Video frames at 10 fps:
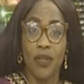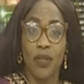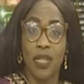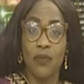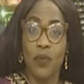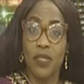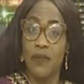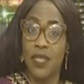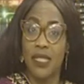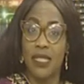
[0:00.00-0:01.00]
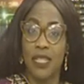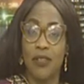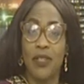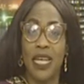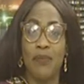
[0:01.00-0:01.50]
You can watch this and
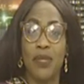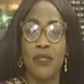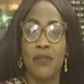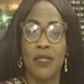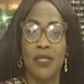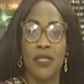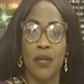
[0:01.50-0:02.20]
other episodes on